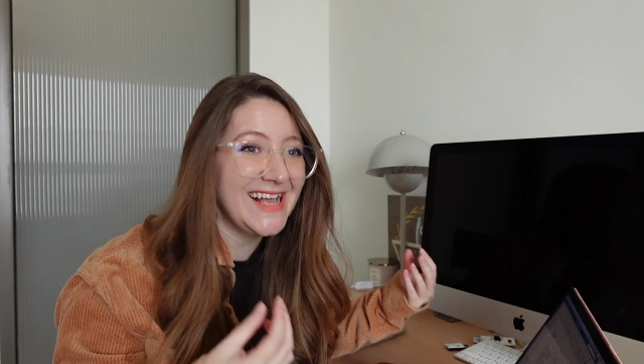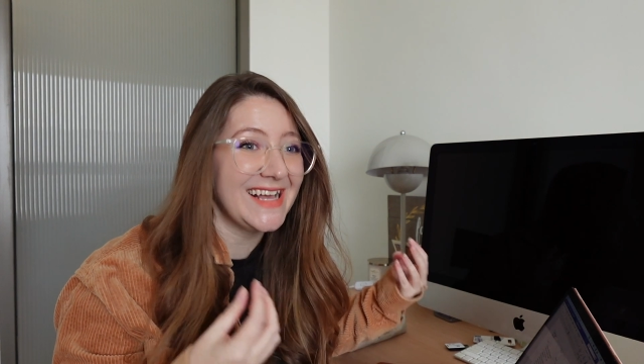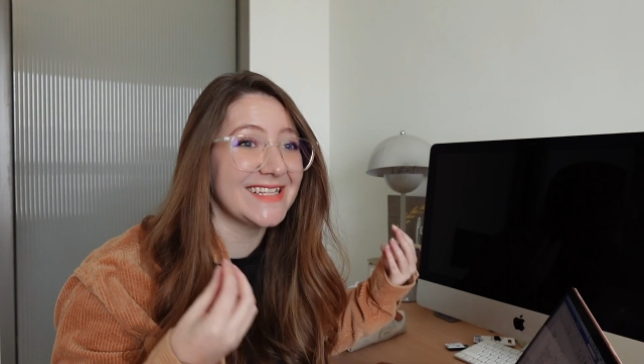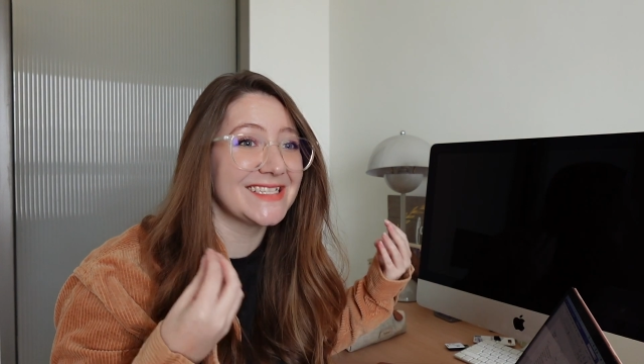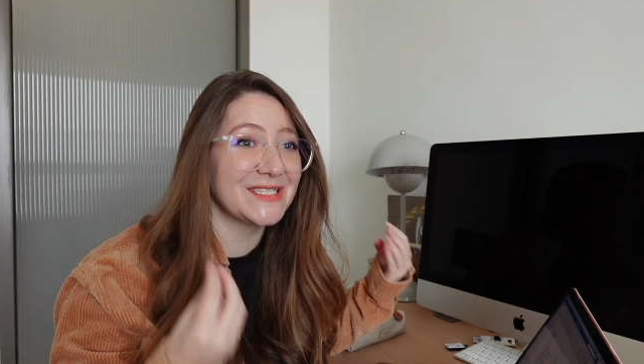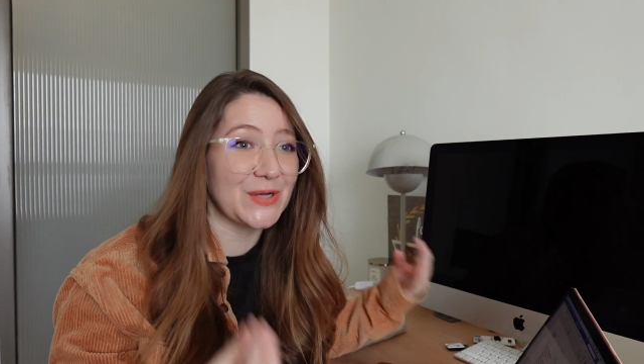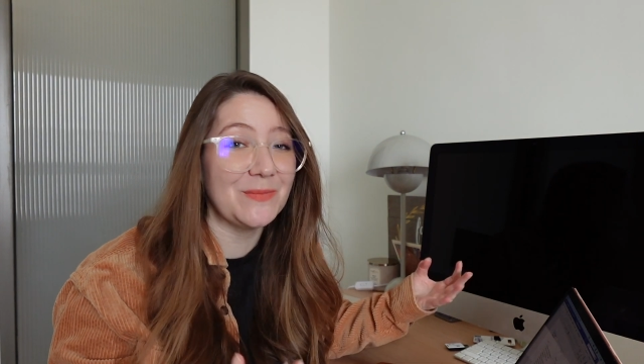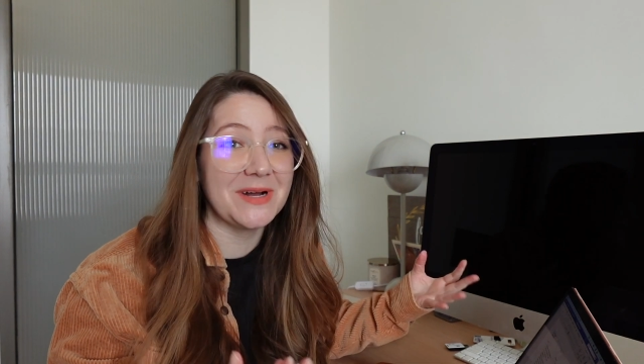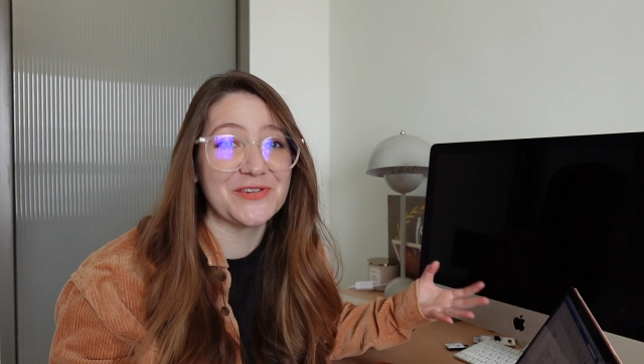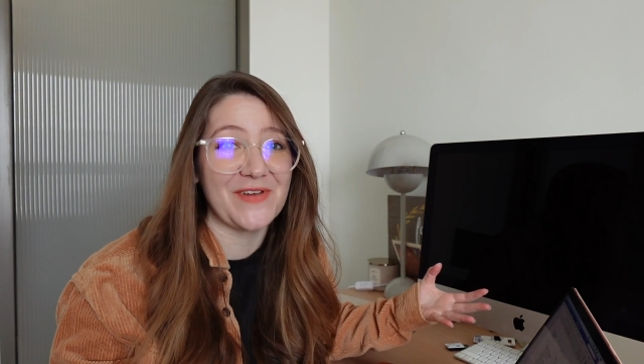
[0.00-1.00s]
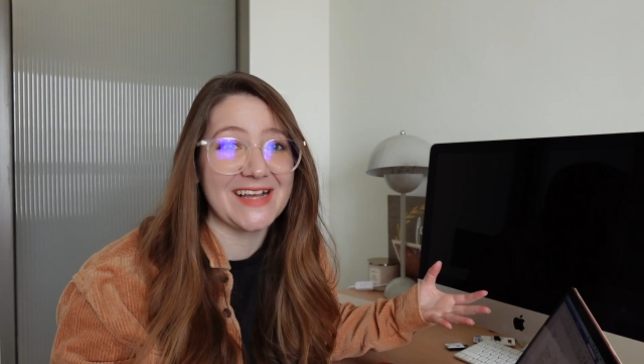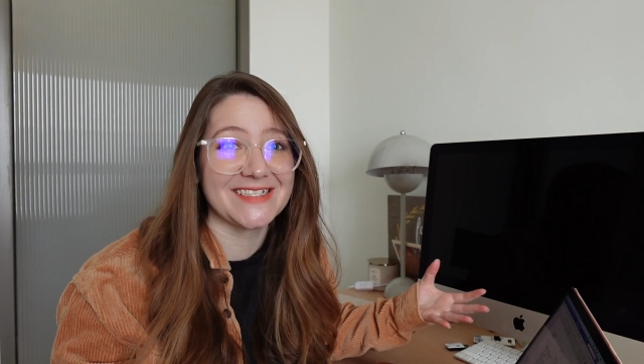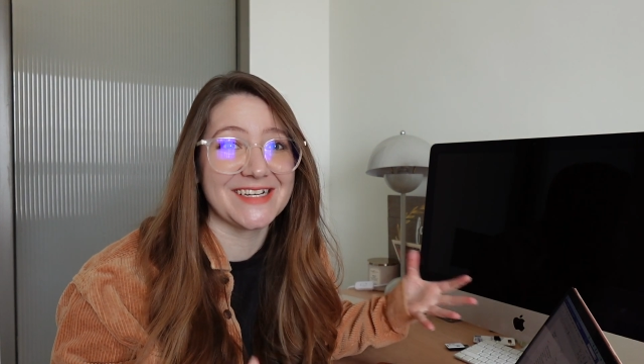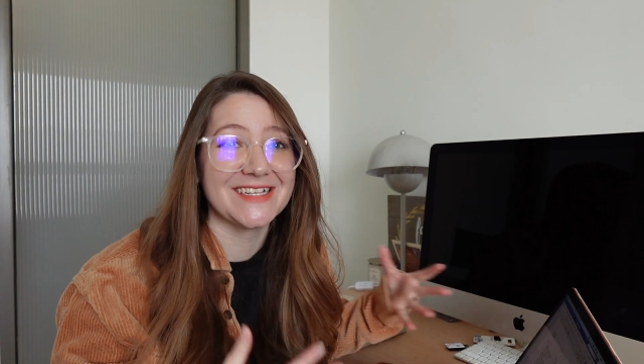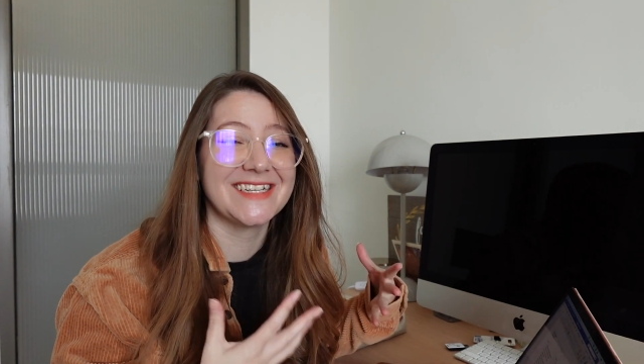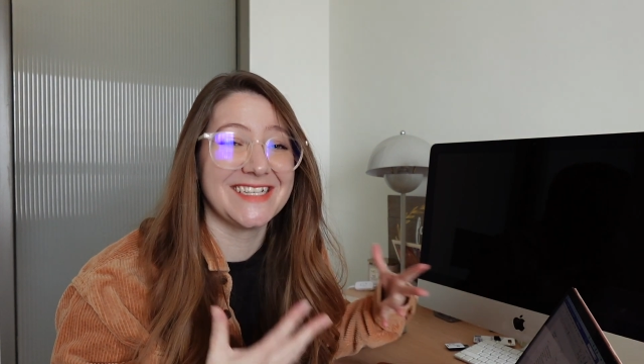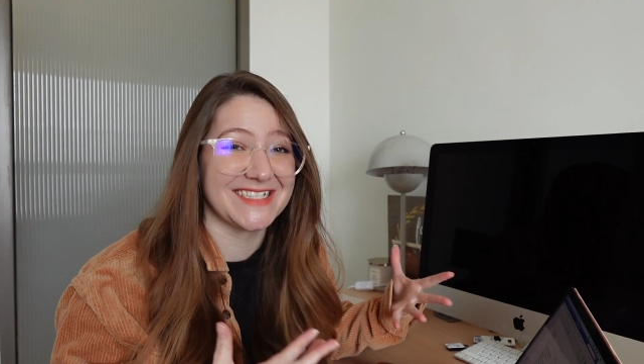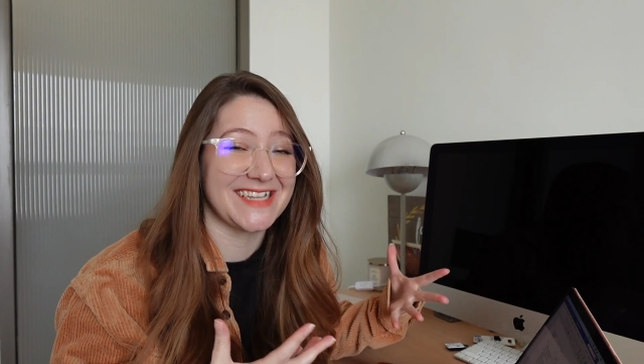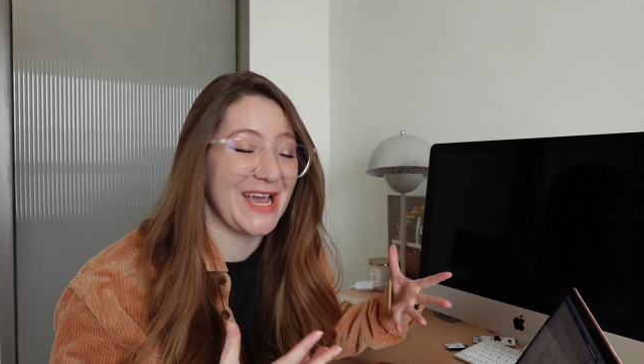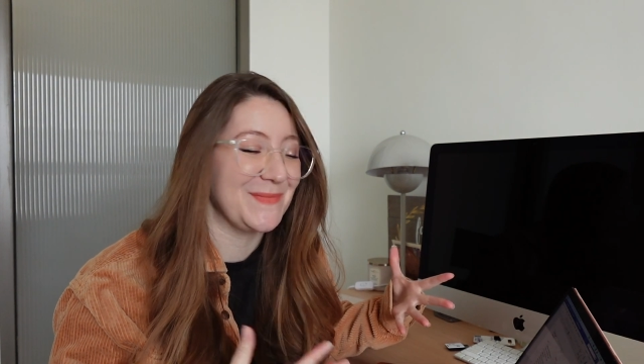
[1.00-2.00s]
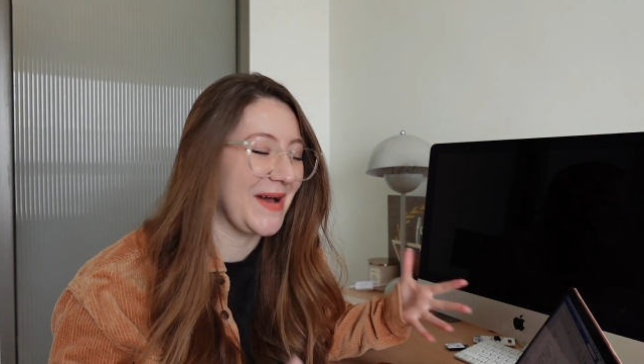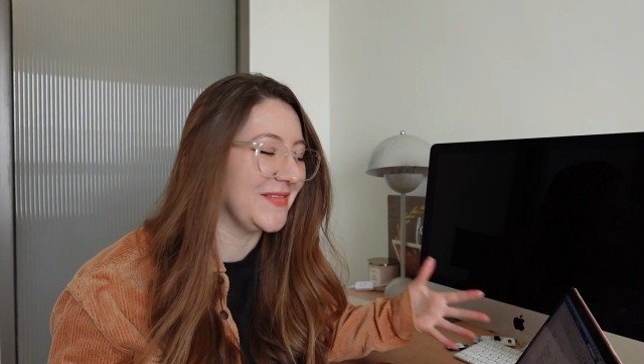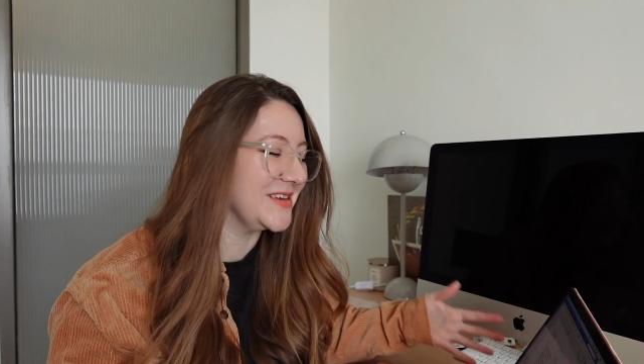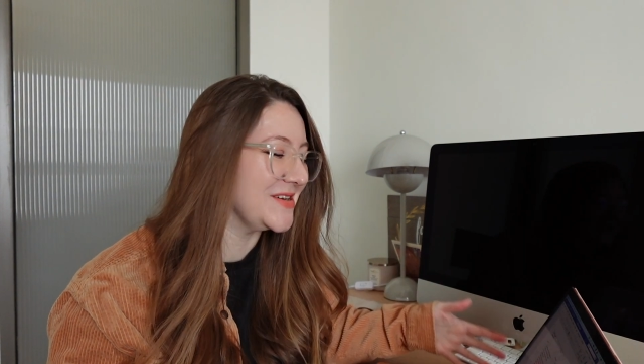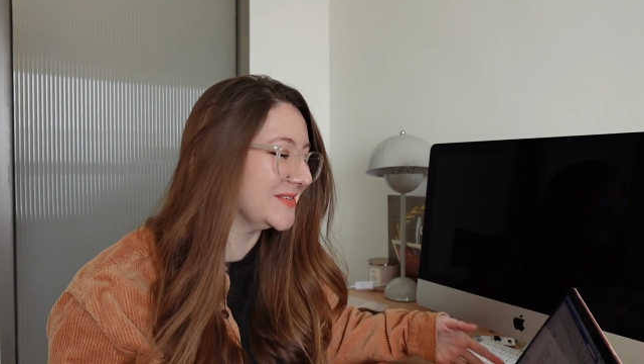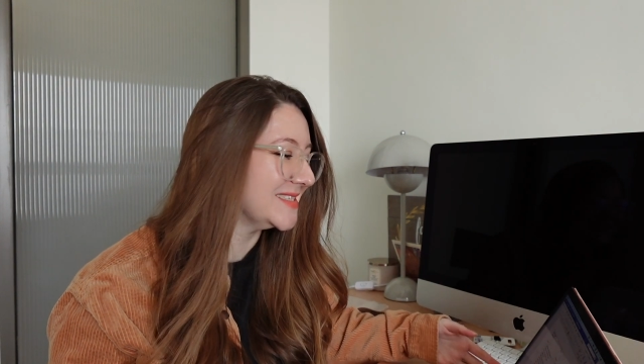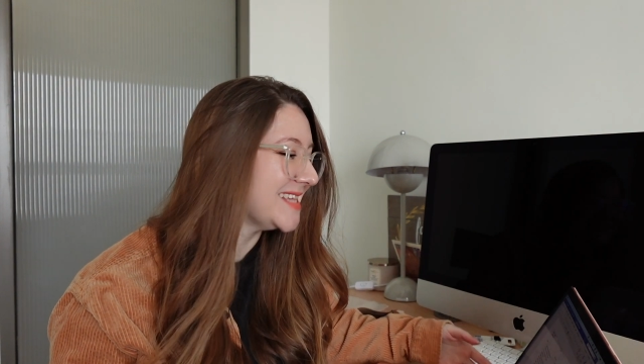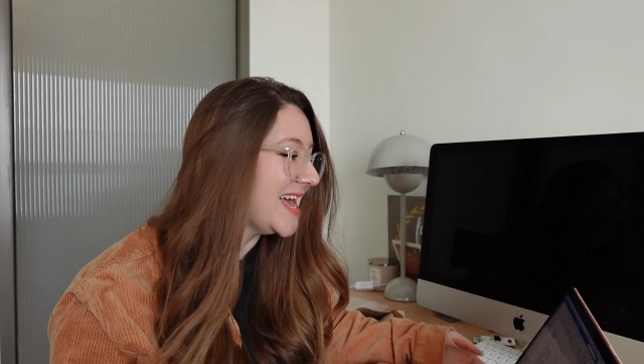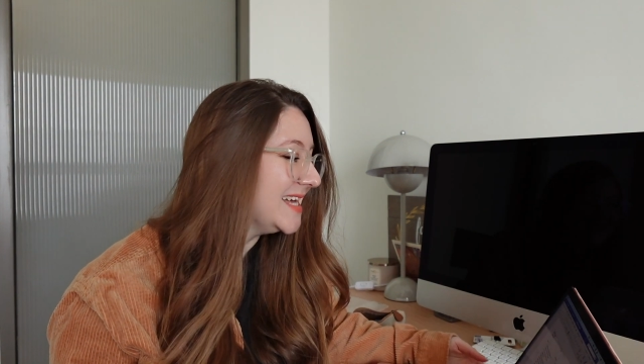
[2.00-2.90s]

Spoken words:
It's so much faster to just type out the notes.